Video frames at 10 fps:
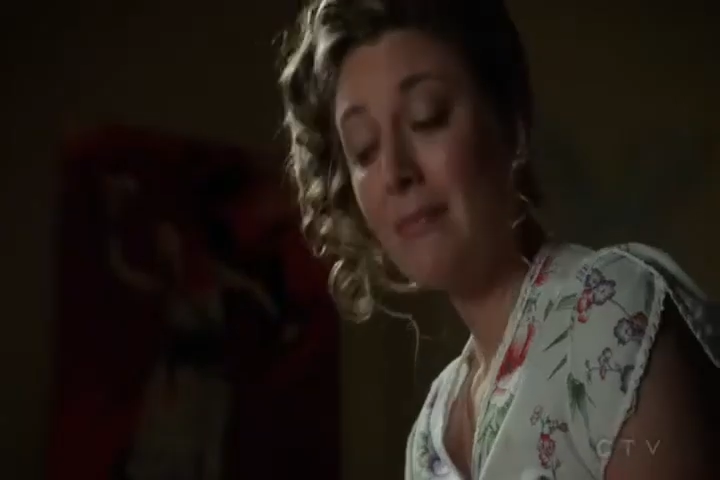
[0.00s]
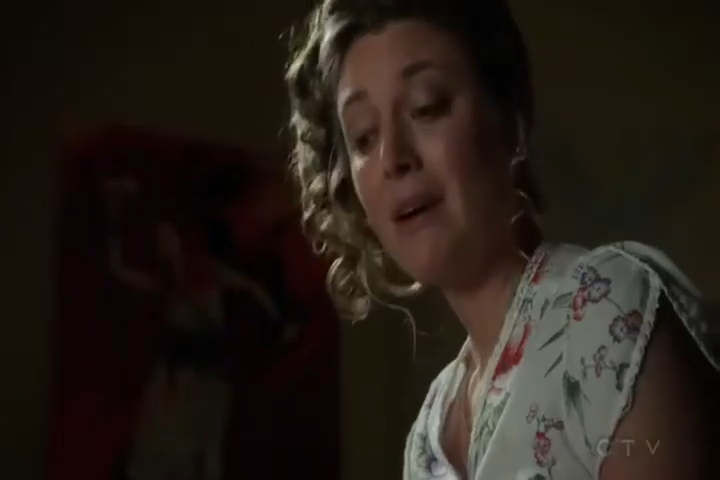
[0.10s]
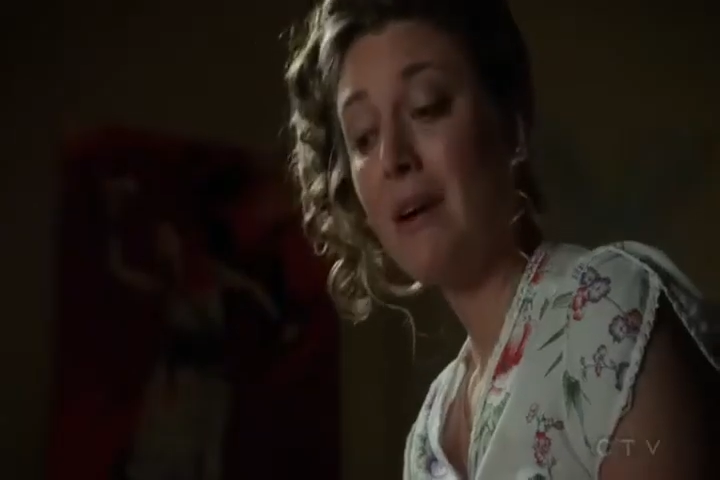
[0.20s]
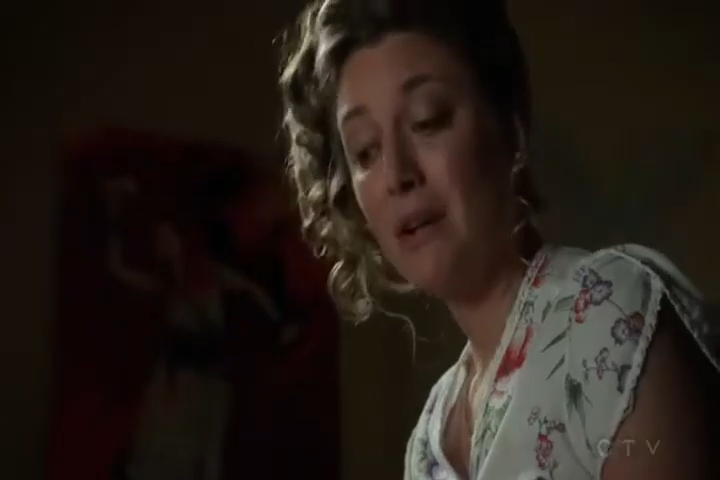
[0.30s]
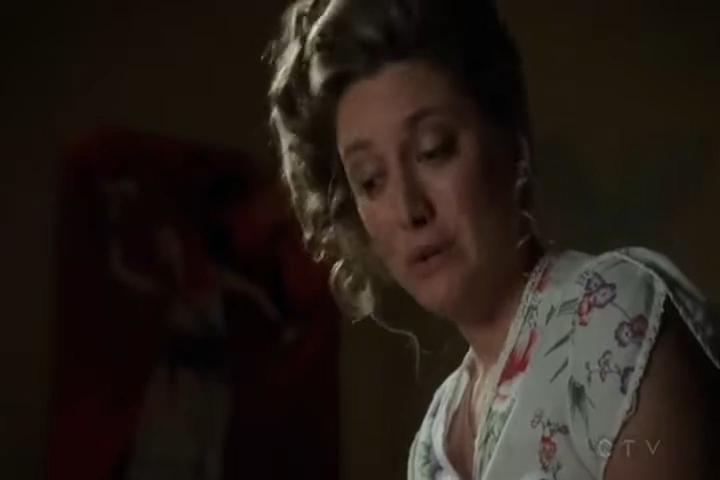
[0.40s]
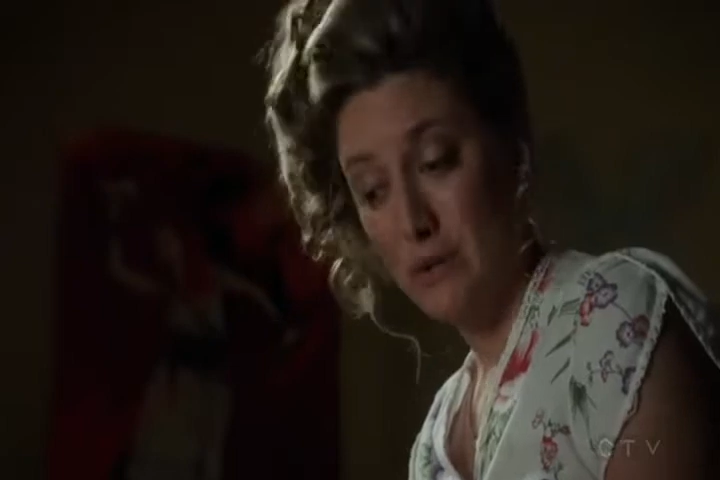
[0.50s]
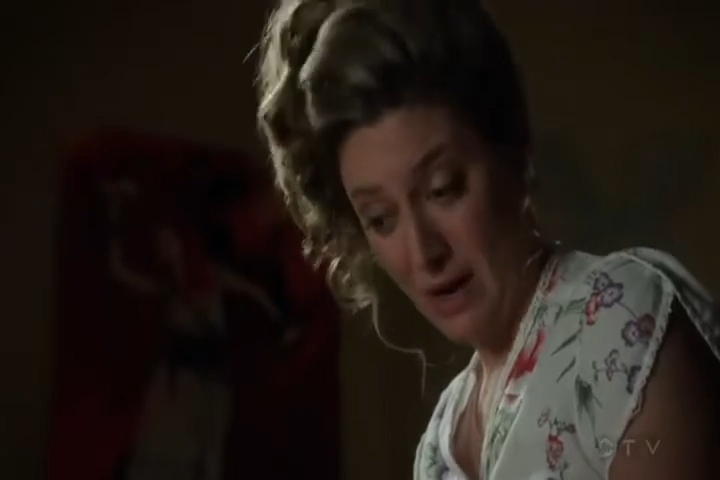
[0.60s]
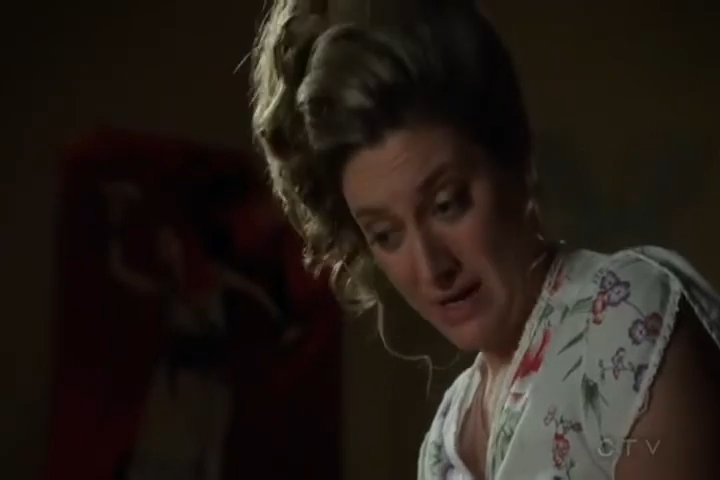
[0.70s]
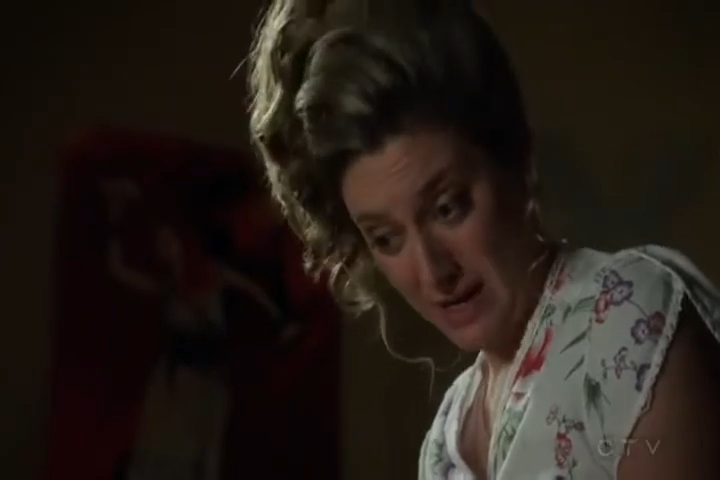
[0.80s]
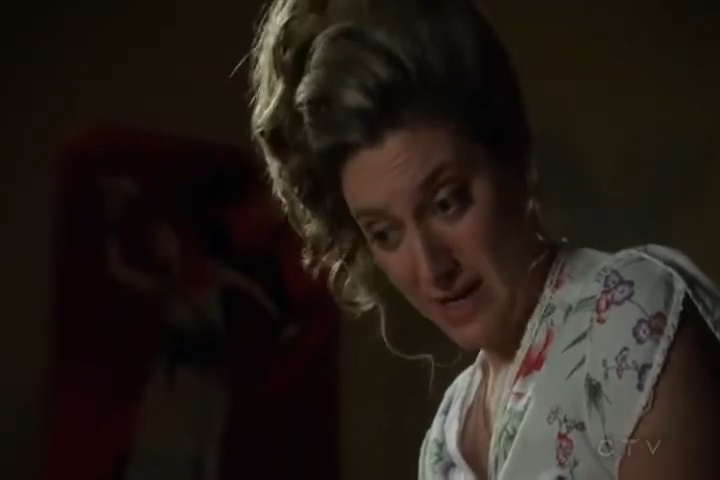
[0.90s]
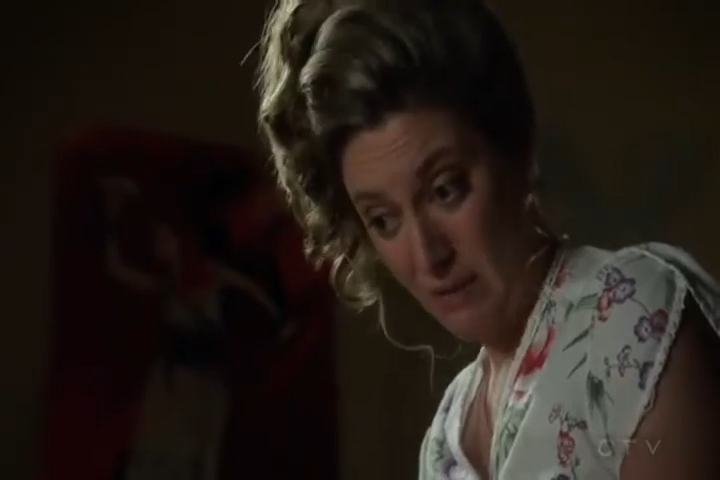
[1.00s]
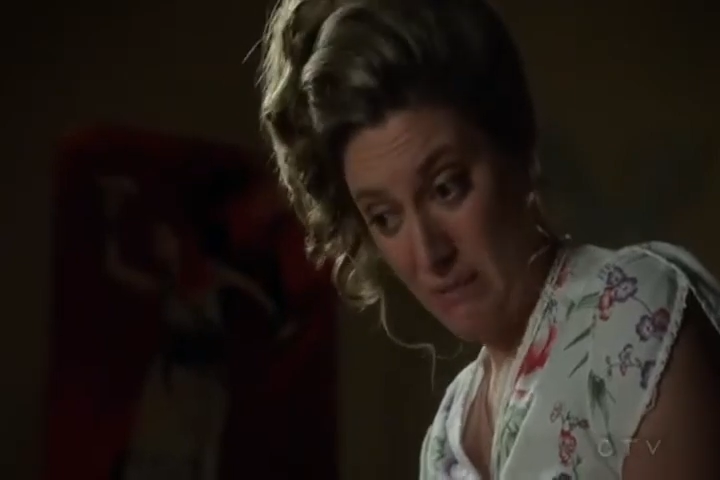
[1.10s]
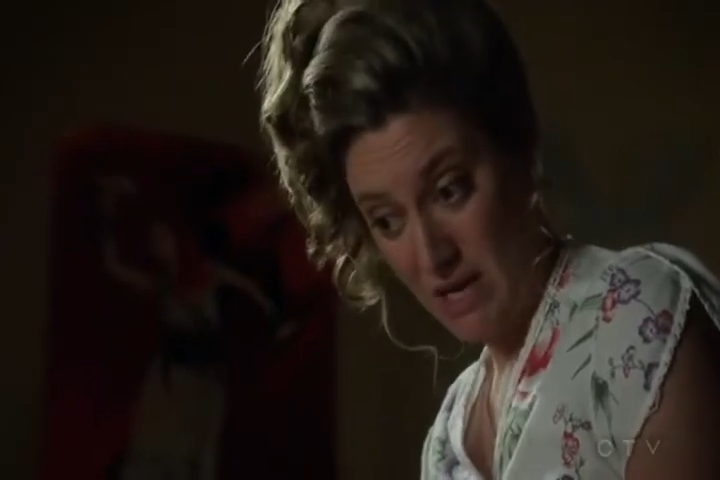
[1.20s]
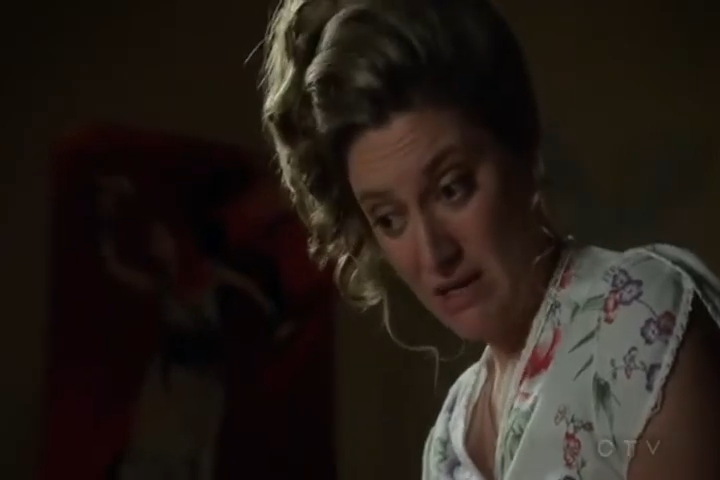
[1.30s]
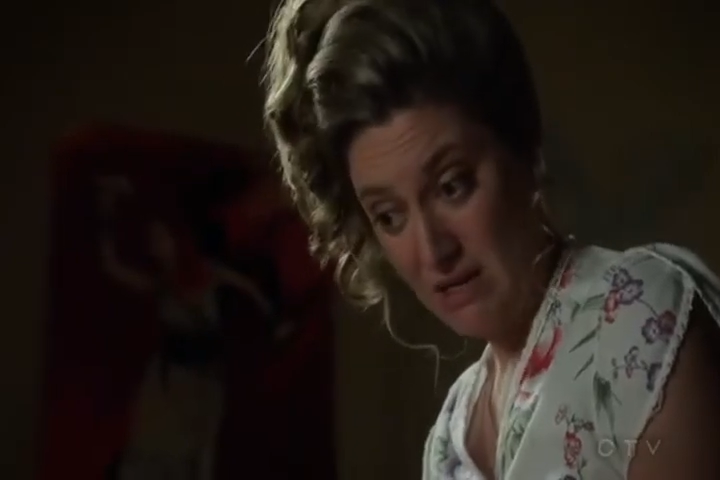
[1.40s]
Are you trying to kill me?
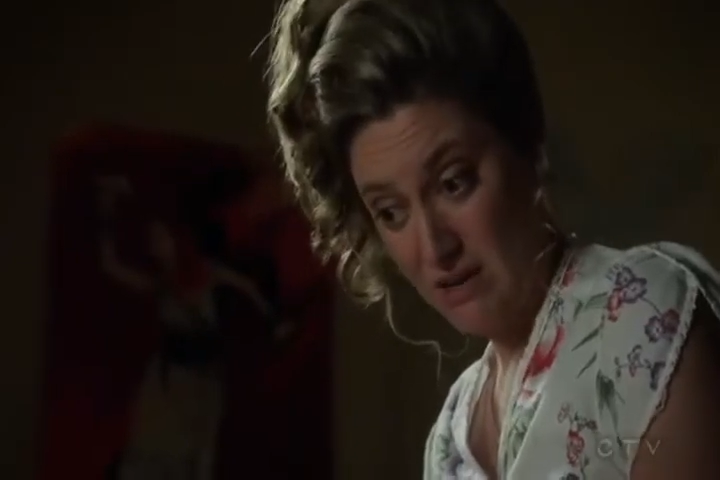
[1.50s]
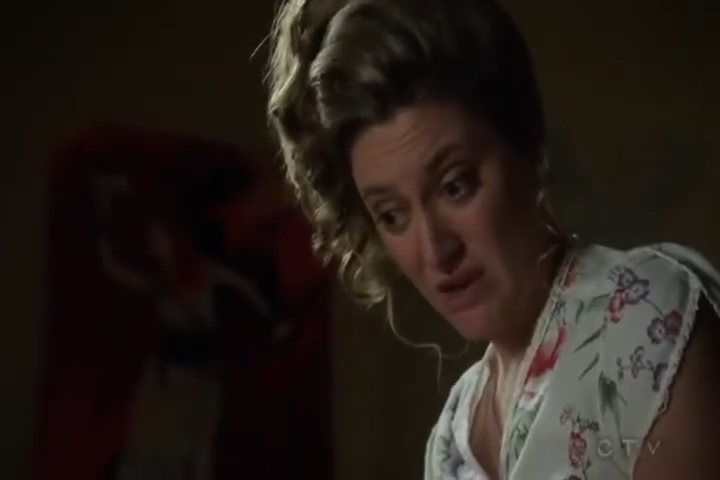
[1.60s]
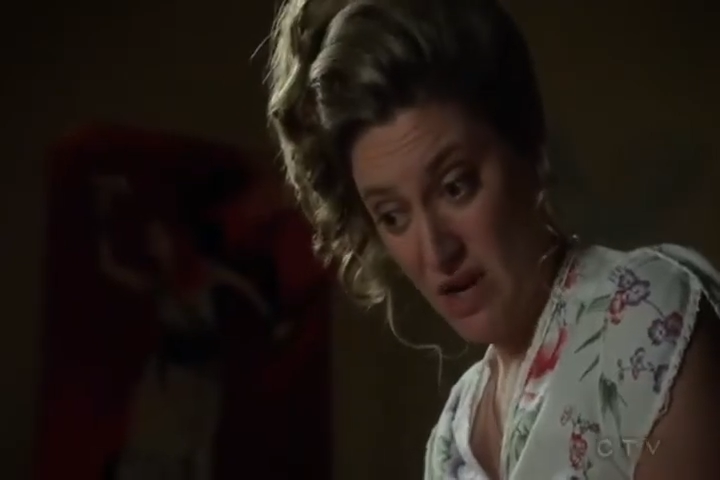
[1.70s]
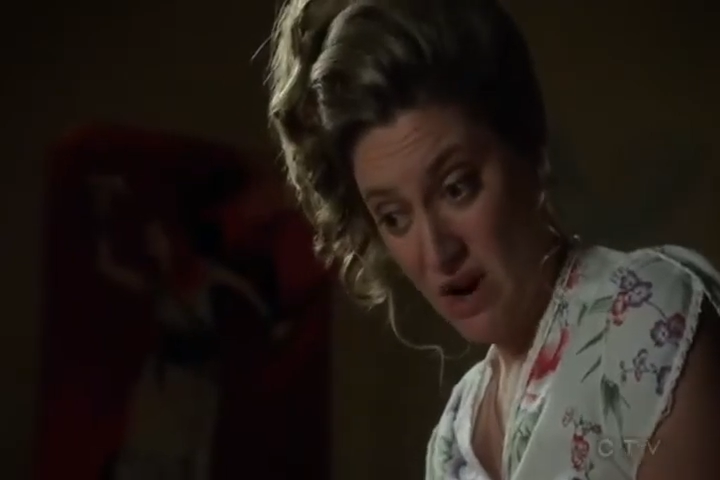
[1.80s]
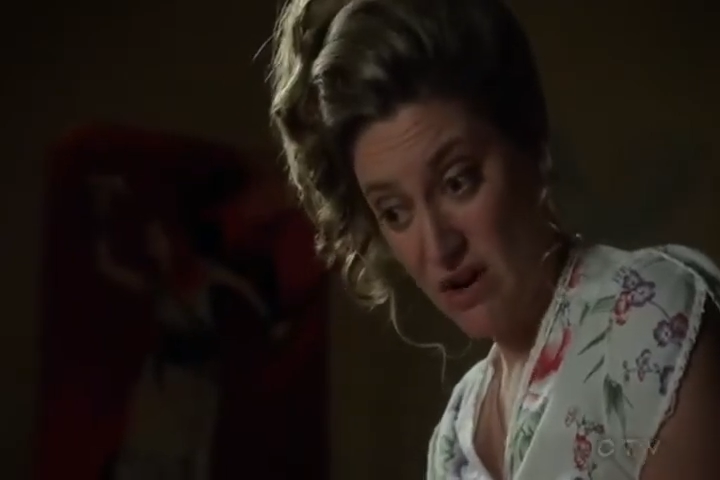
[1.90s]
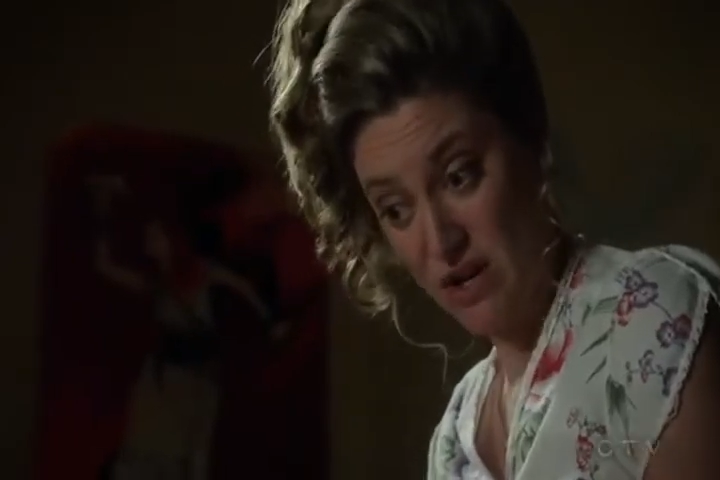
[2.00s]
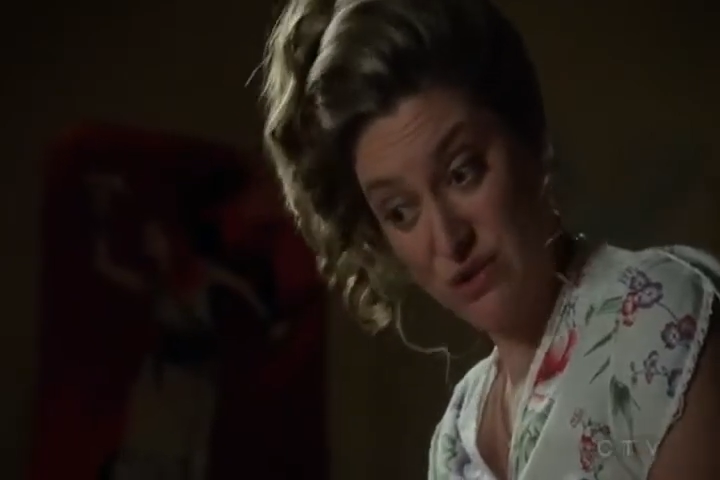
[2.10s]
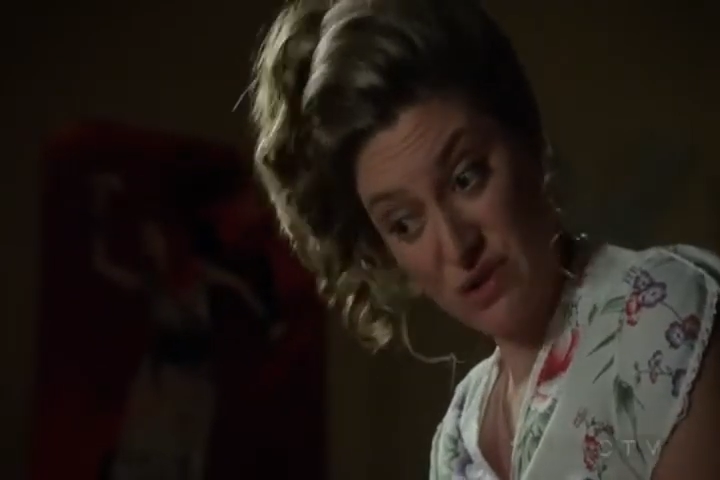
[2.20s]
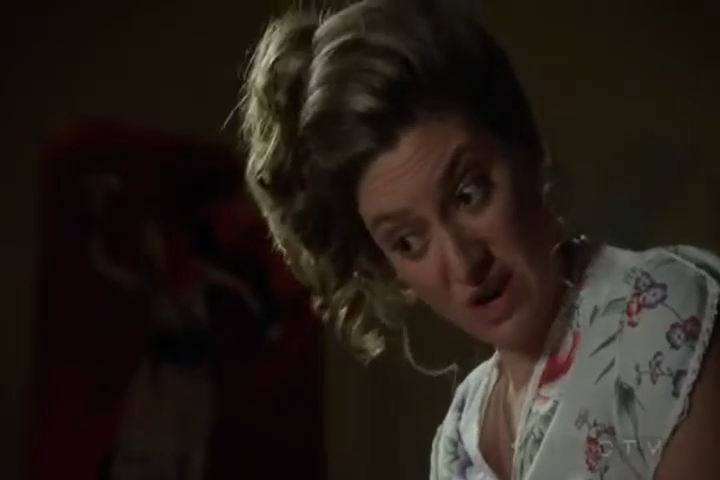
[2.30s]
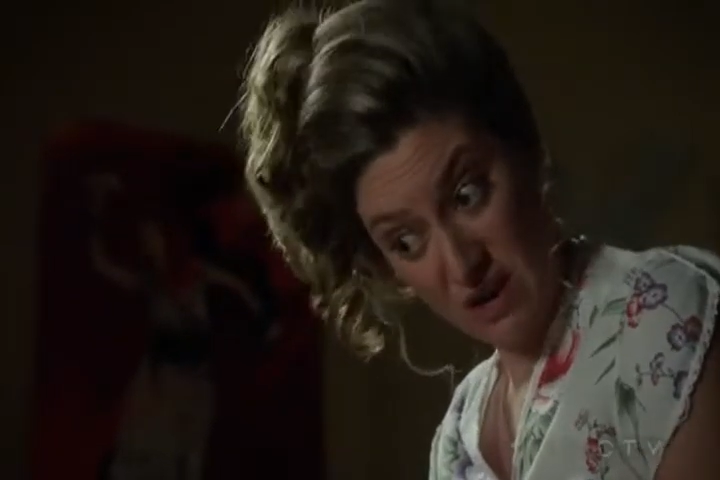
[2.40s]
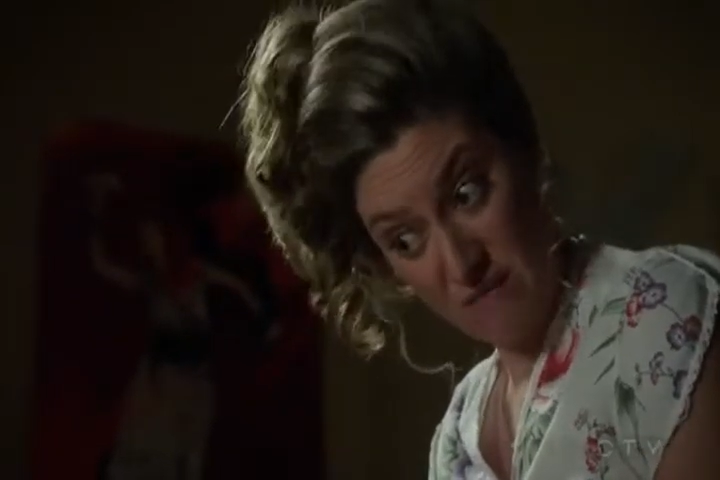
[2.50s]
Because if you are, good job.